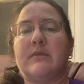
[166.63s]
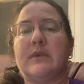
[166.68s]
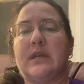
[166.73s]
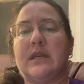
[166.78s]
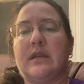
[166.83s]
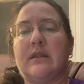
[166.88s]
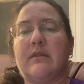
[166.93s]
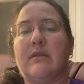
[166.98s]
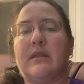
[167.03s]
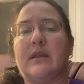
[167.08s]

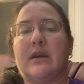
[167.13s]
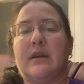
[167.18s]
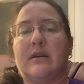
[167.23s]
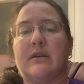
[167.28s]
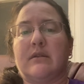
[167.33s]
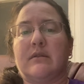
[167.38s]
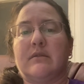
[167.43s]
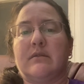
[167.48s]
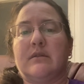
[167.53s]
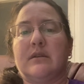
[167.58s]
in
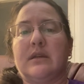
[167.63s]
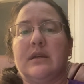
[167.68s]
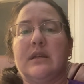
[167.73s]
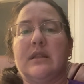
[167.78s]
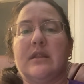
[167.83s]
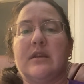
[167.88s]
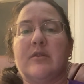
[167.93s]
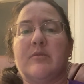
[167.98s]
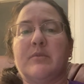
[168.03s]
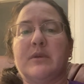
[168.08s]
their
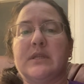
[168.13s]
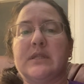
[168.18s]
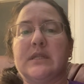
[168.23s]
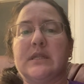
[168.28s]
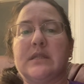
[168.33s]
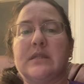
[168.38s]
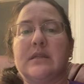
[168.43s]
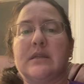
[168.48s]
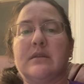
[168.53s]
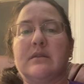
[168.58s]
in their
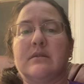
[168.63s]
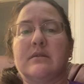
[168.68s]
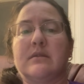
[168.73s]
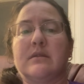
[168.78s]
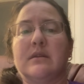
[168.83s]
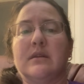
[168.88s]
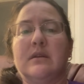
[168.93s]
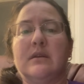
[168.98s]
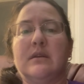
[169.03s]
businesses.